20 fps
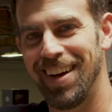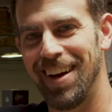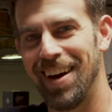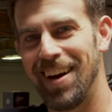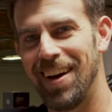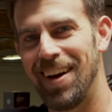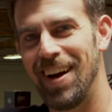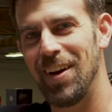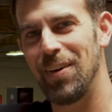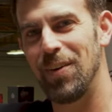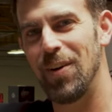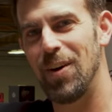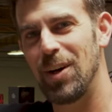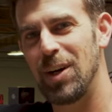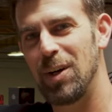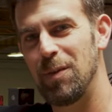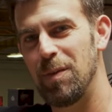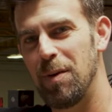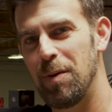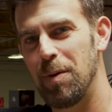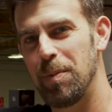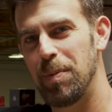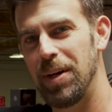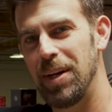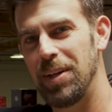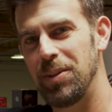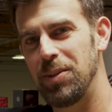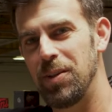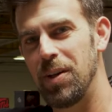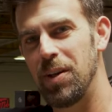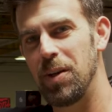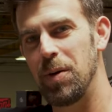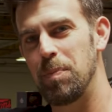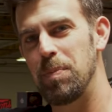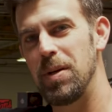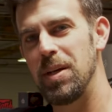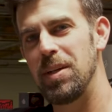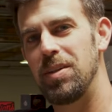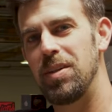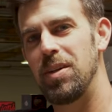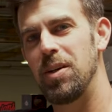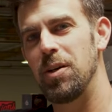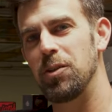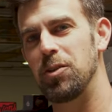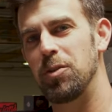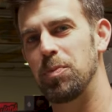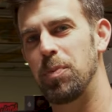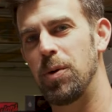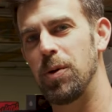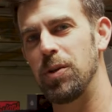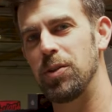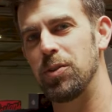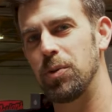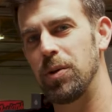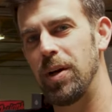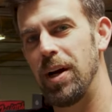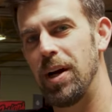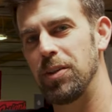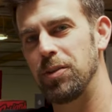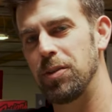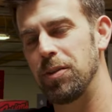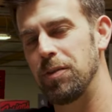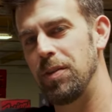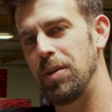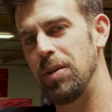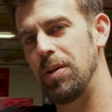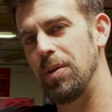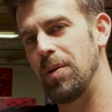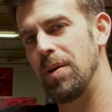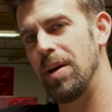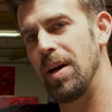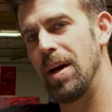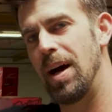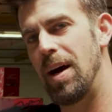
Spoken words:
All right, welcome everybody to another BTO Sports Warehouse Review.